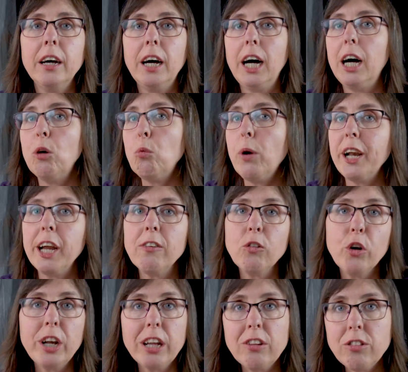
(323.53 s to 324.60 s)

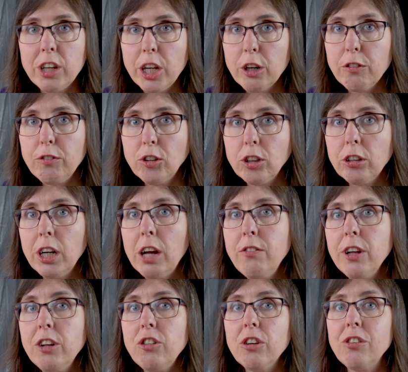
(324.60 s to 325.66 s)
whatever it is that you're
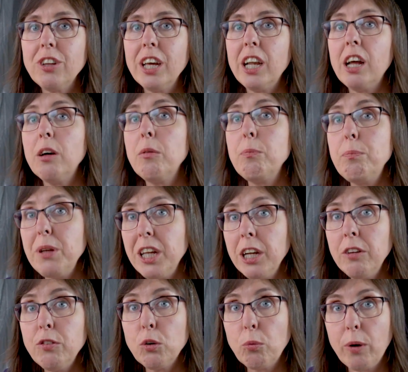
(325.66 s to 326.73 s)
photographing, just get a
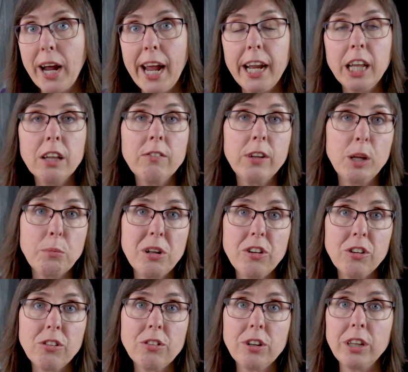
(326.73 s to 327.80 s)
big variety of
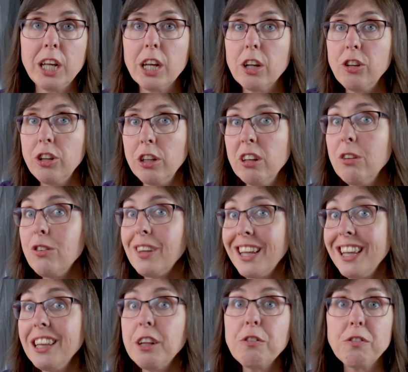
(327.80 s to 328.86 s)
images that they can use
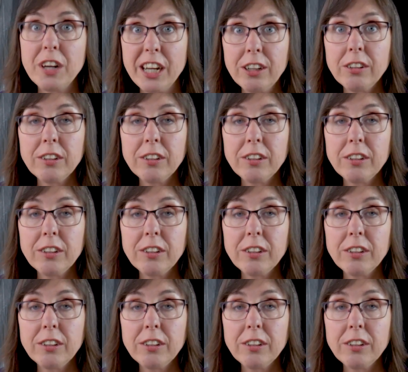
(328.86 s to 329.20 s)
in the final